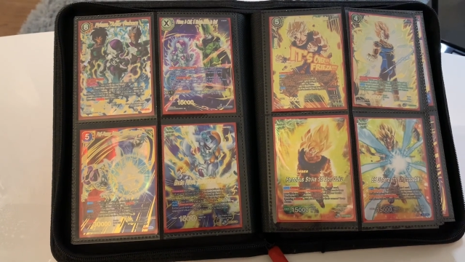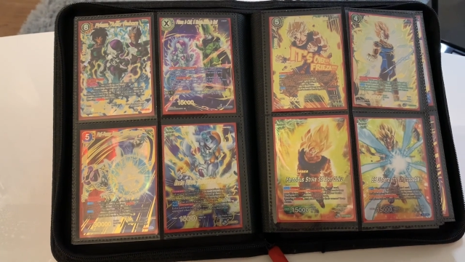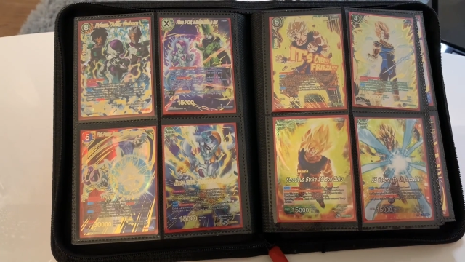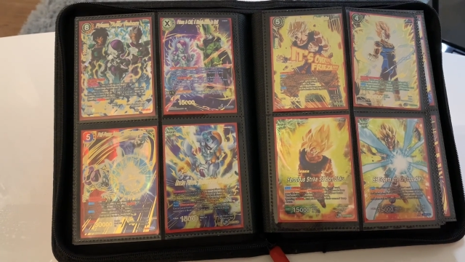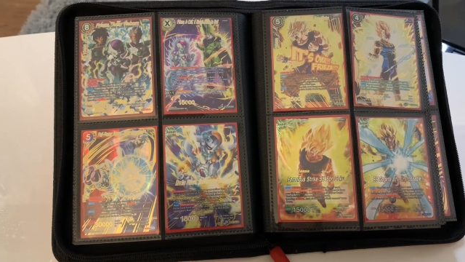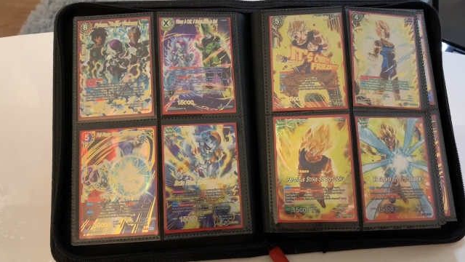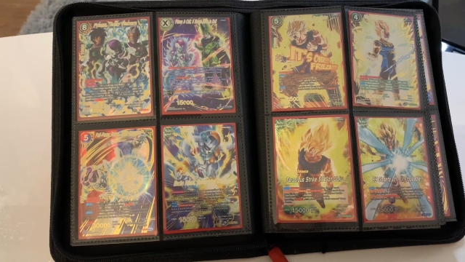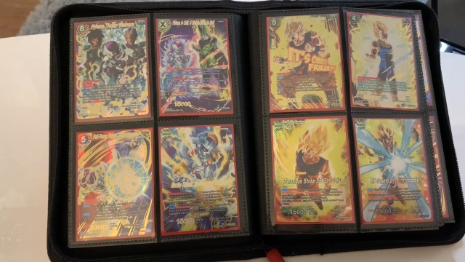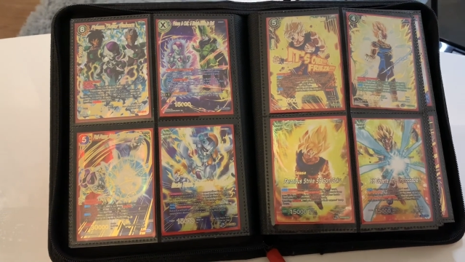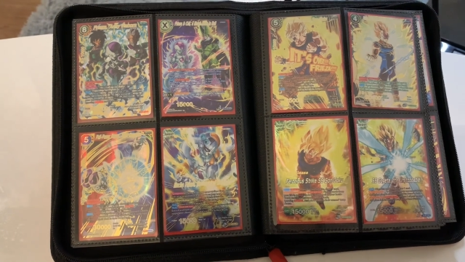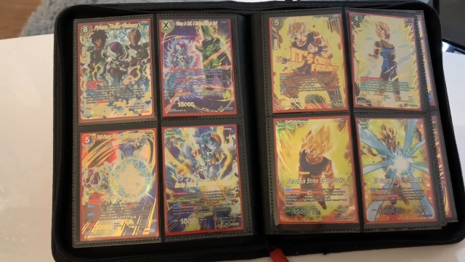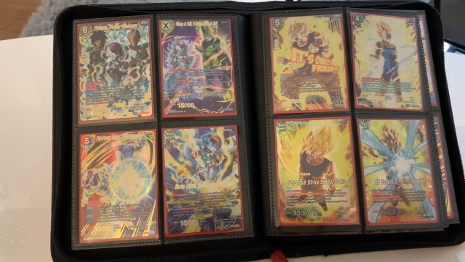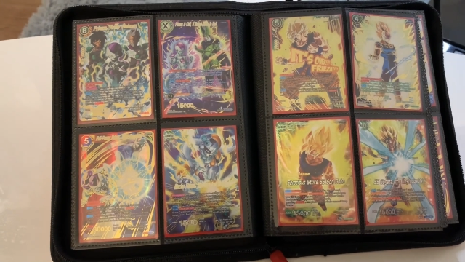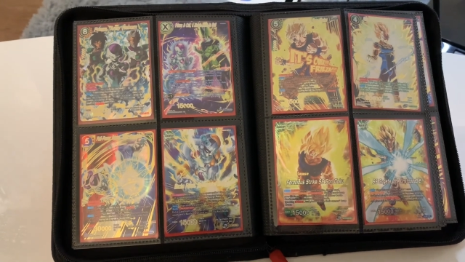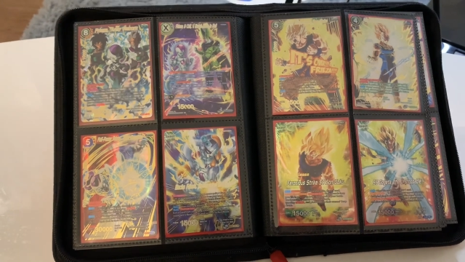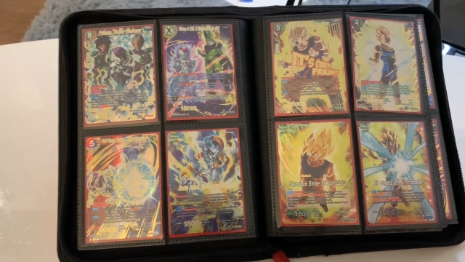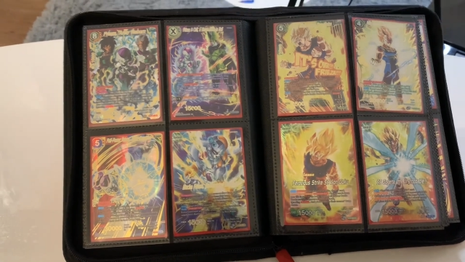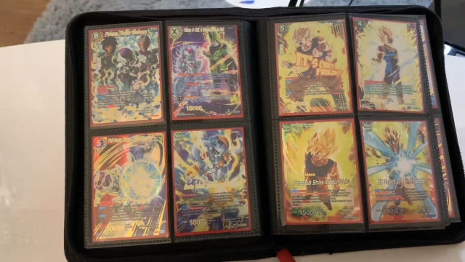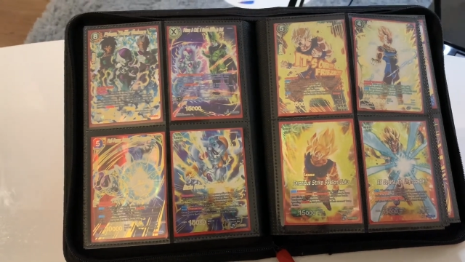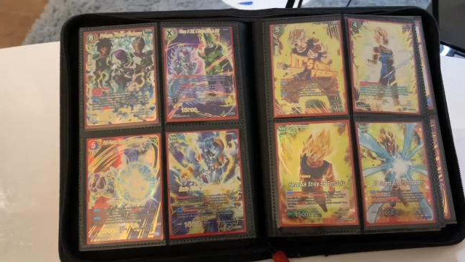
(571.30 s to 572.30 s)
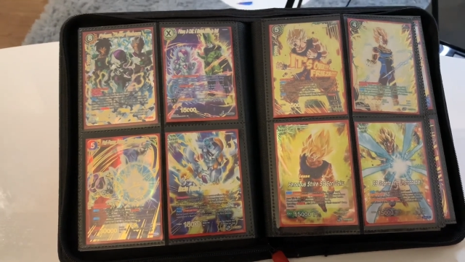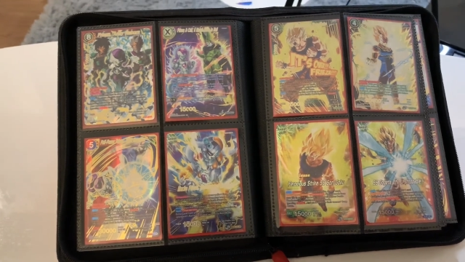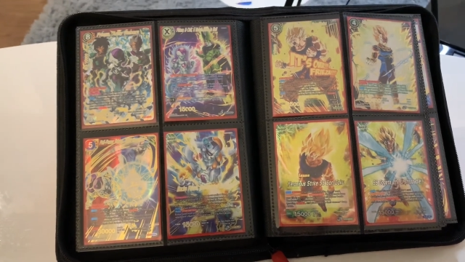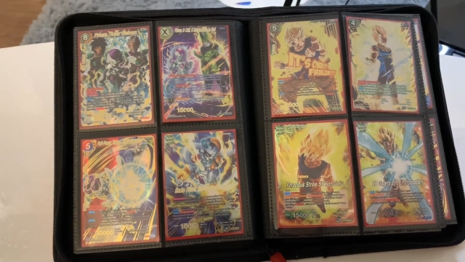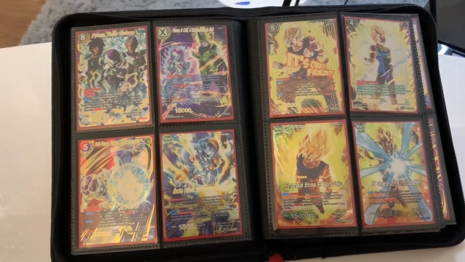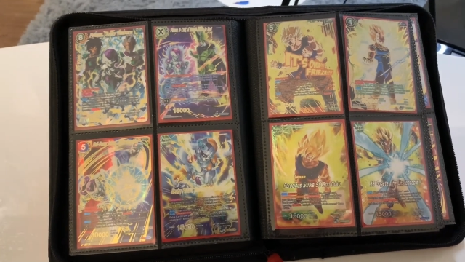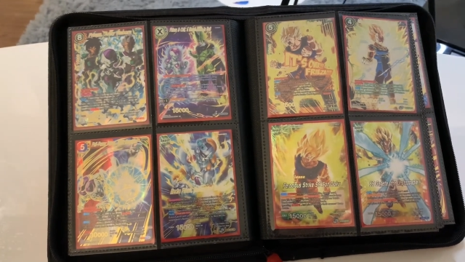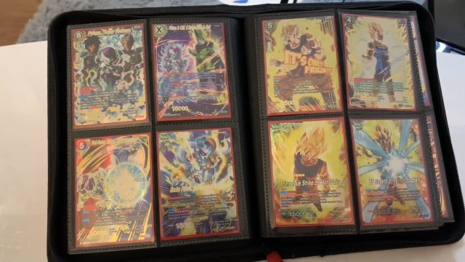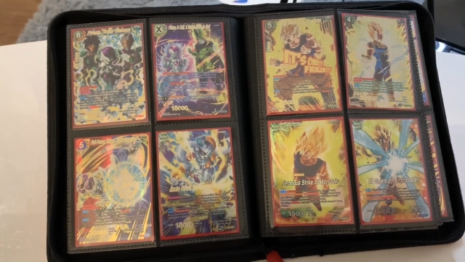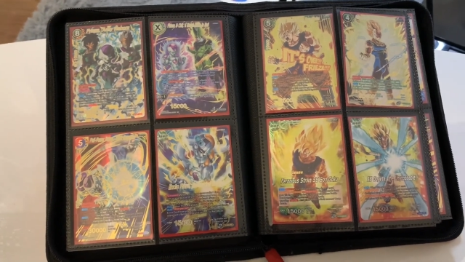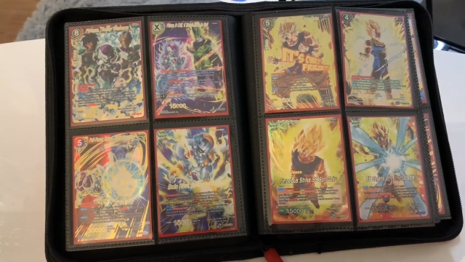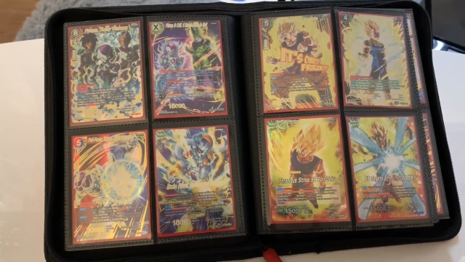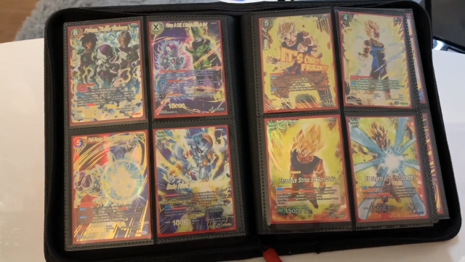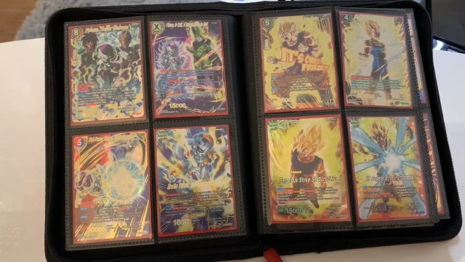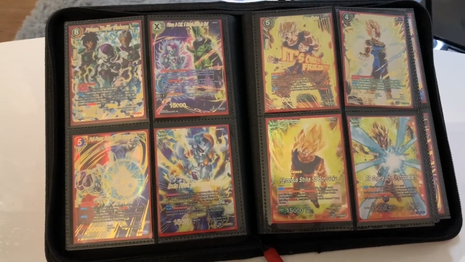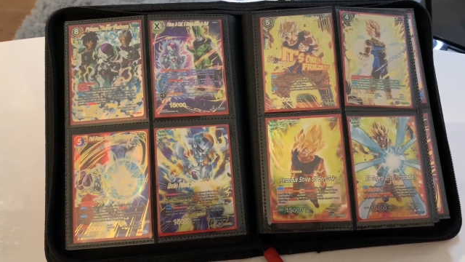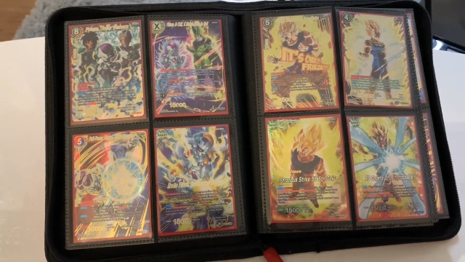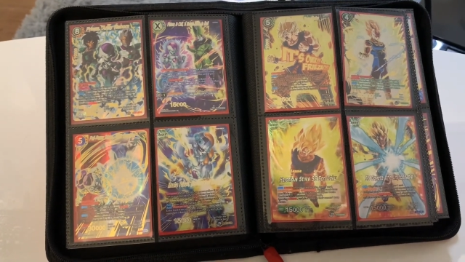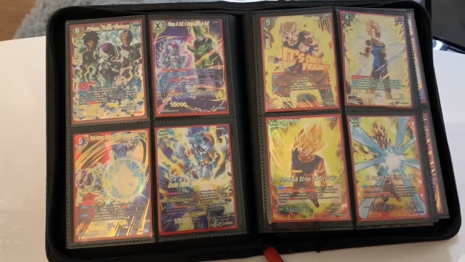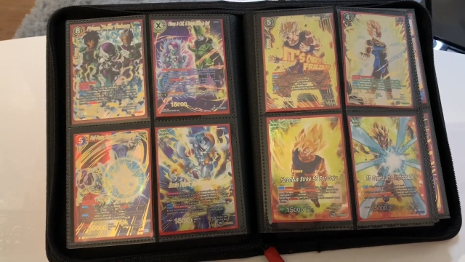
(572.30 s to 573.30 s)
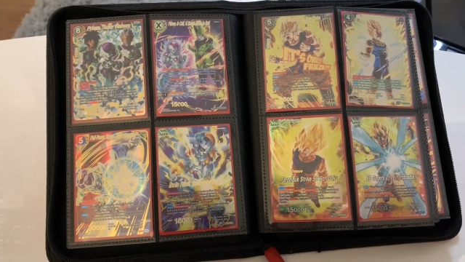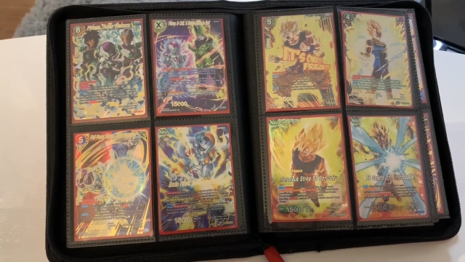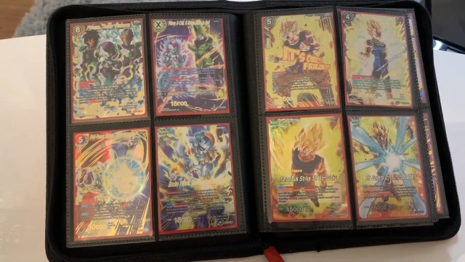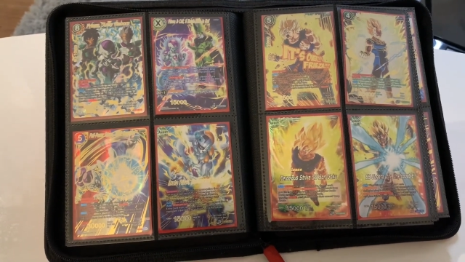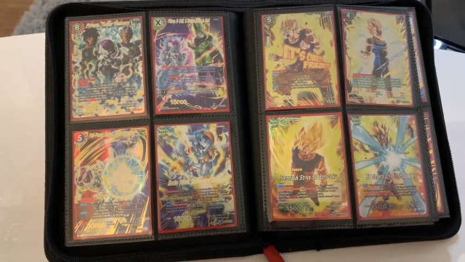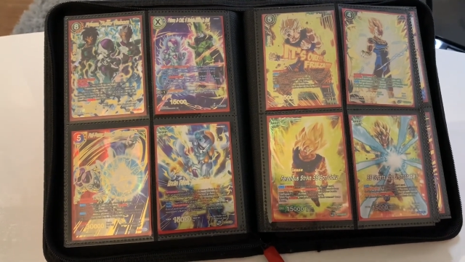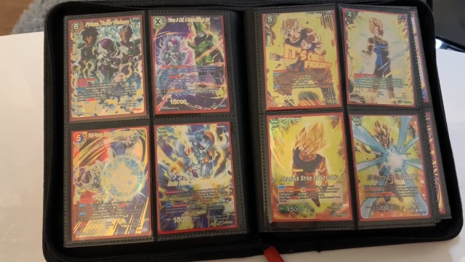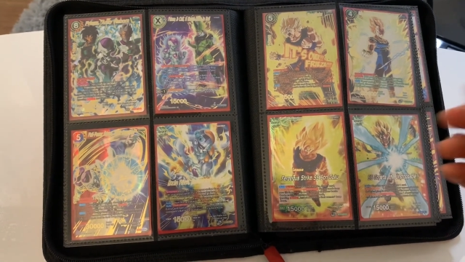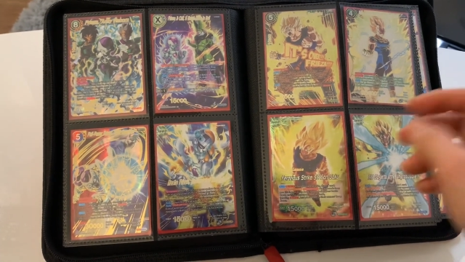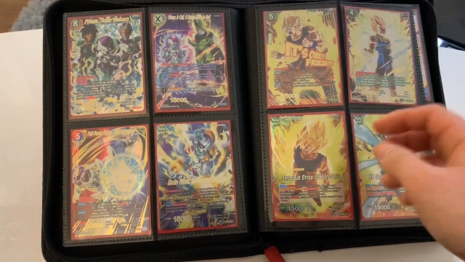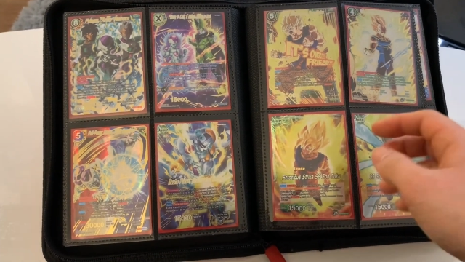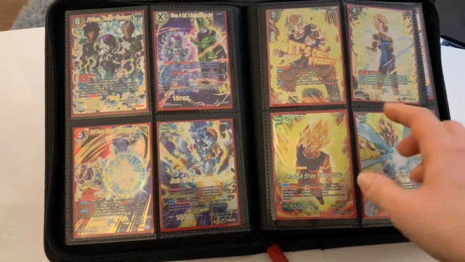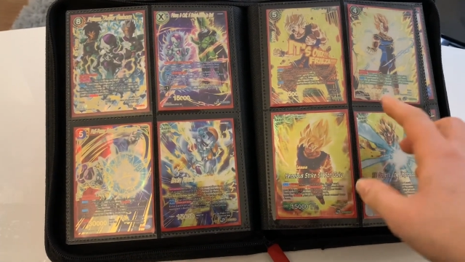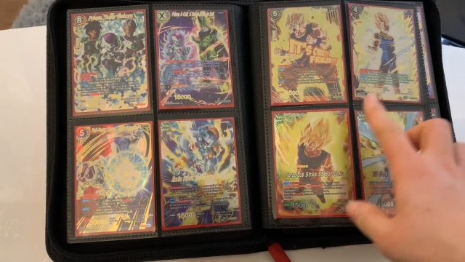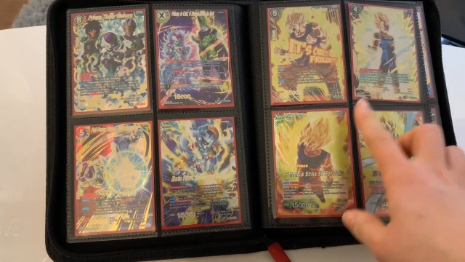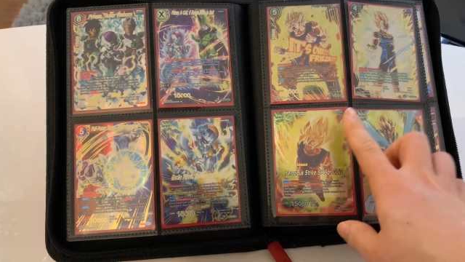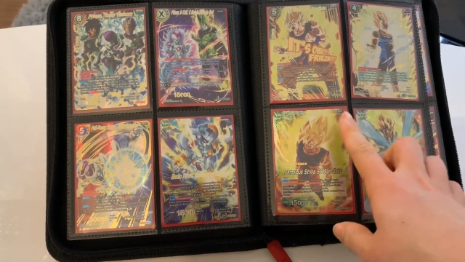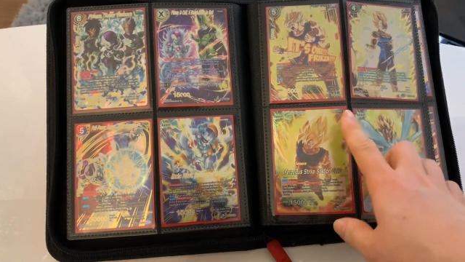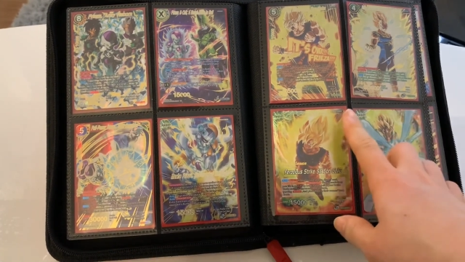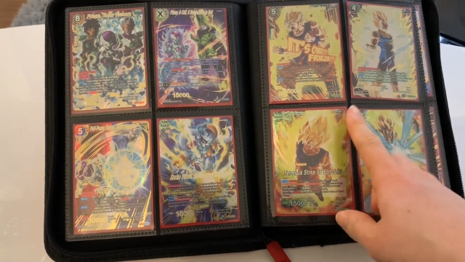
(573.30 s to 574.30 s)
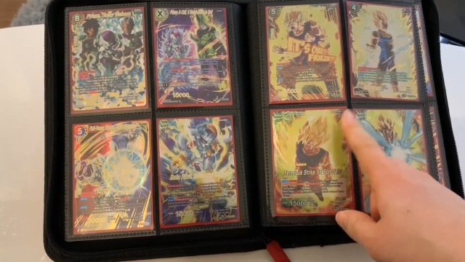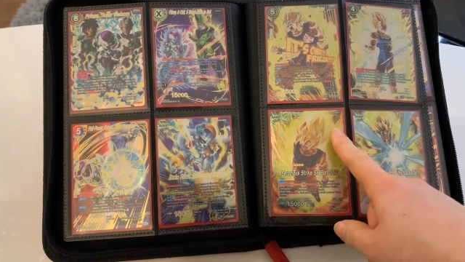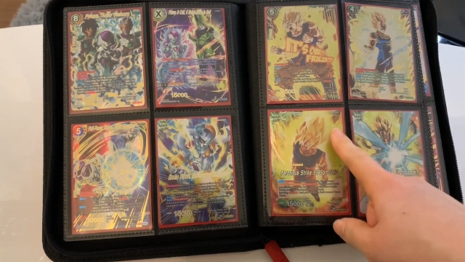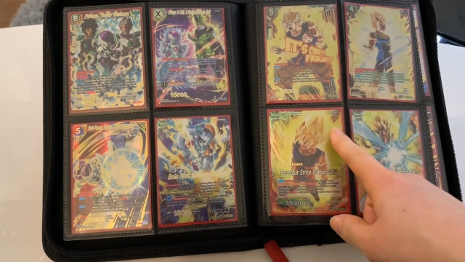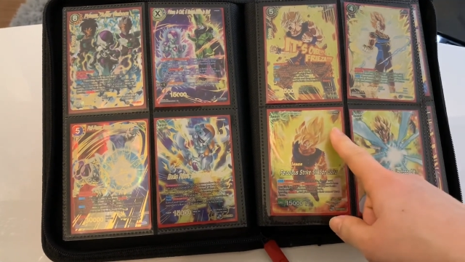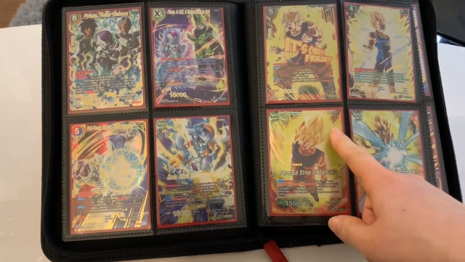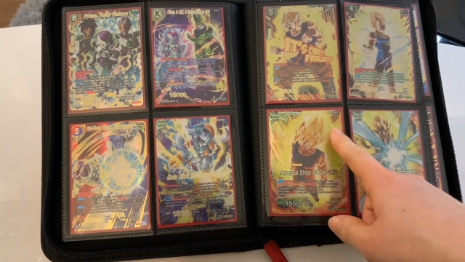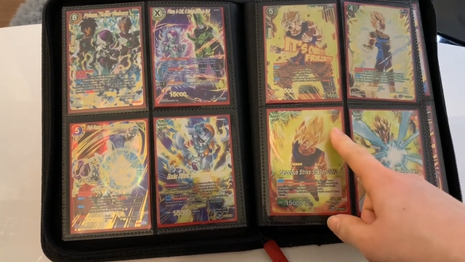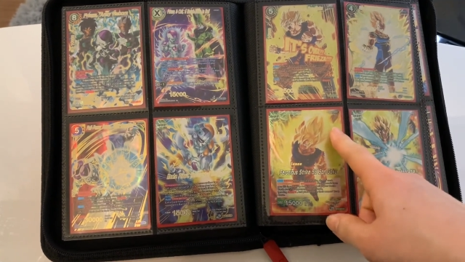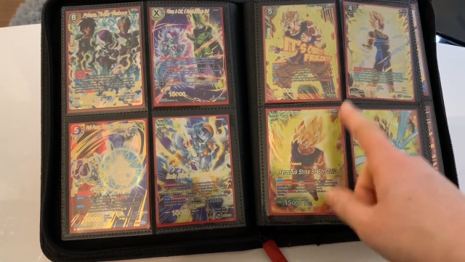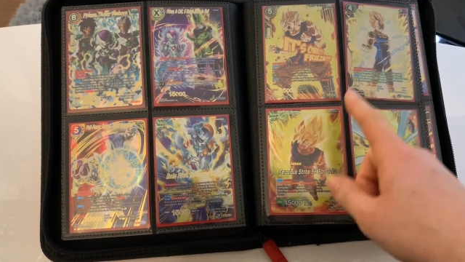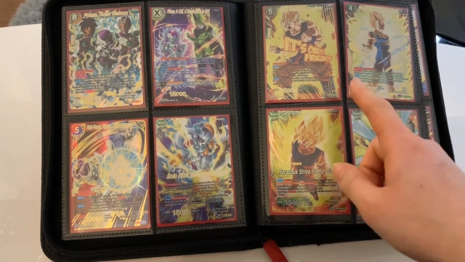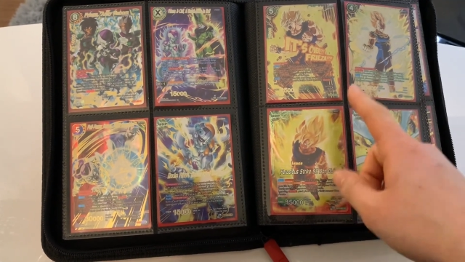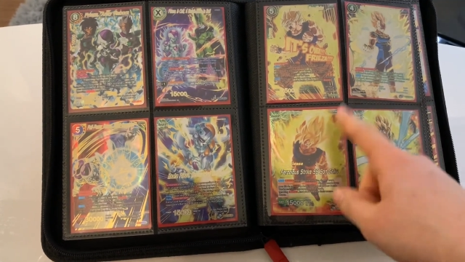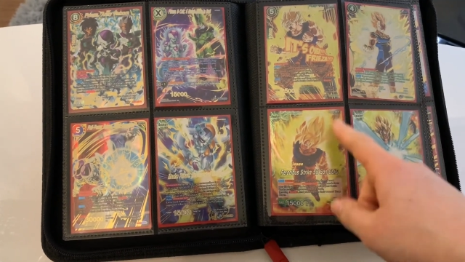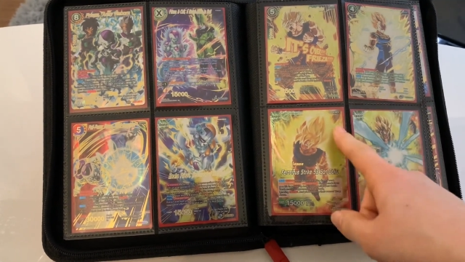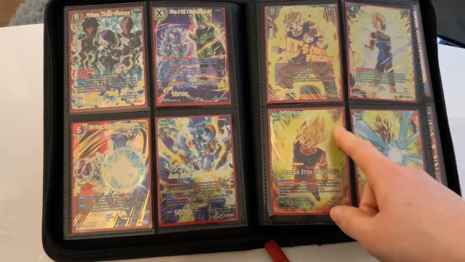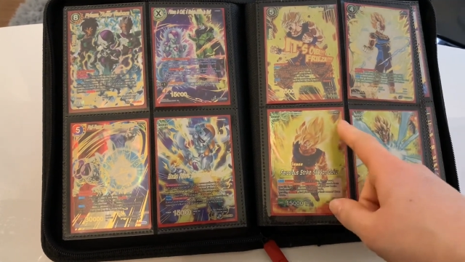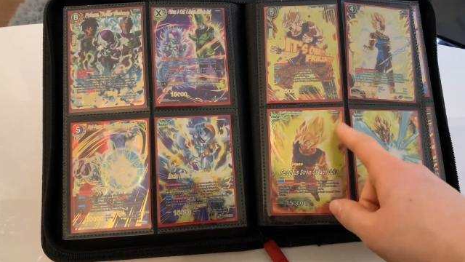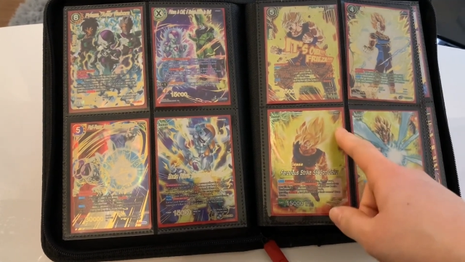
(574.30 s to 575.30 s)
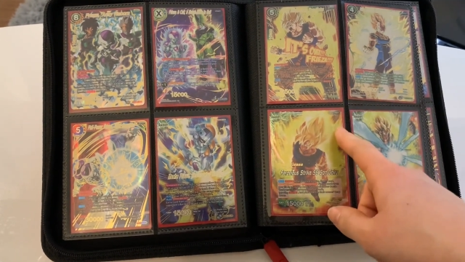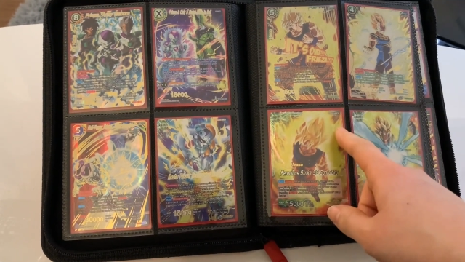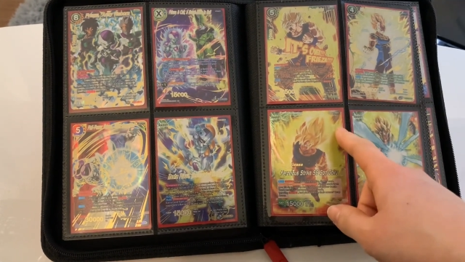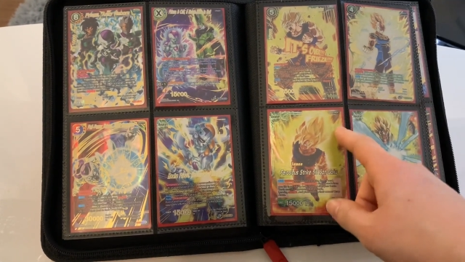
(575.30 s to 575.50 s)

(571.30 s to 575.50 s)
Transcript: Nobody's mouth can be seen.